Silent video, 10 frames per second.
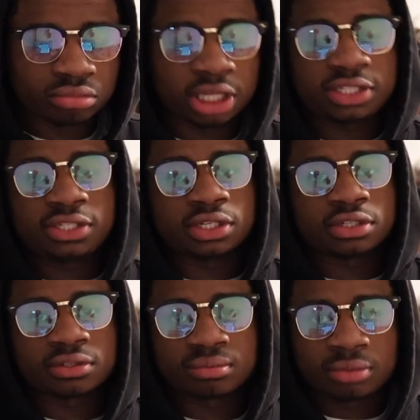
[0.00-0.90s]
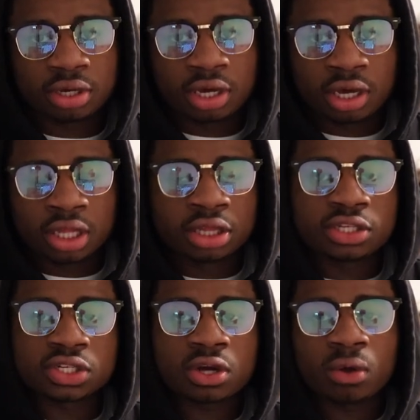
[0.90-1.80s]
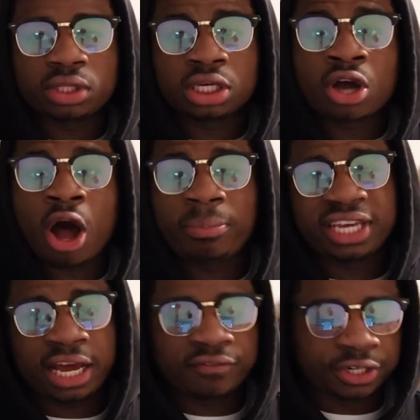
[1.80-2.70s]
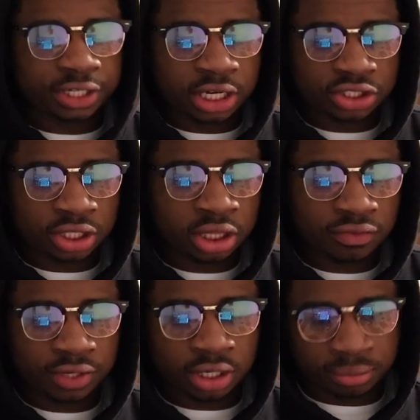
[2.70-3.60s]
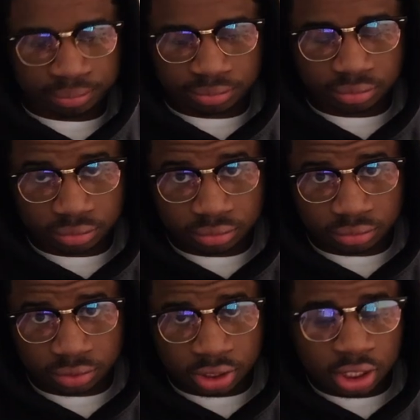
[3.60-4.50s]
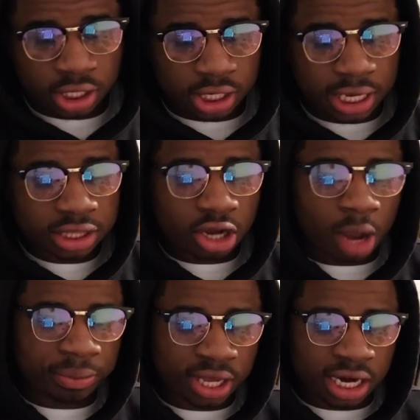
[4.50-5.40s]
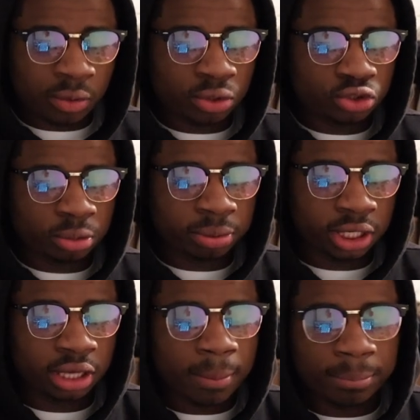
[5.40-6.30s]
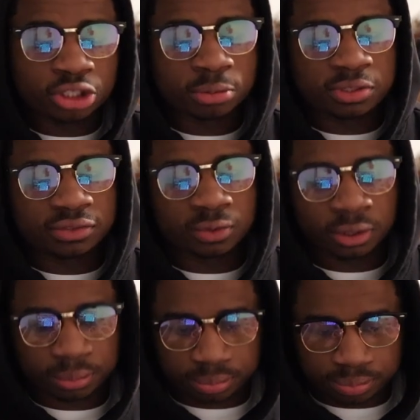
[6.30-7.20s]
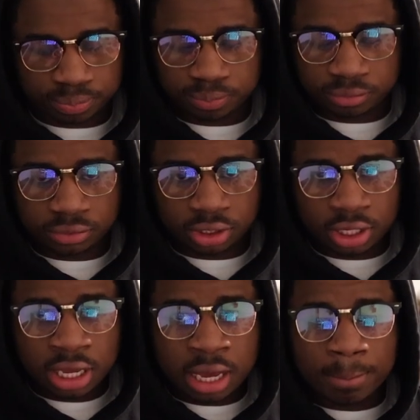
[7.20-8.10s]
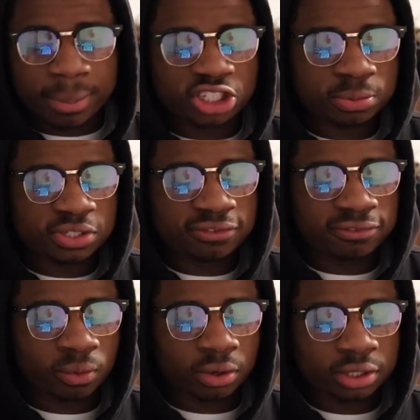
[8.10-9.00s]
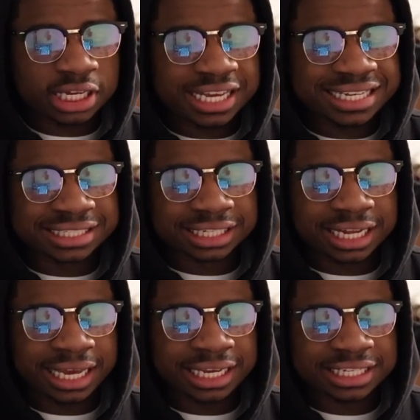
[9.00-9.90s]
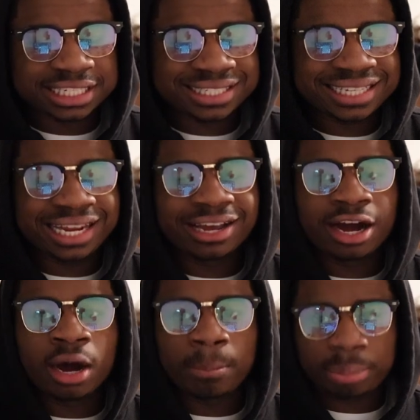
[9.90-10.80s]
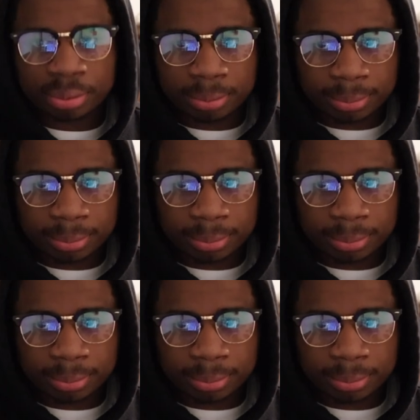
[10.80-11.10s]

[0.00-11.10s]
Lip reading: knight c6? This is called the copycat variation in the Vienna. In the copycat, I want you to play bishop c4. Bishop c4 is like setting up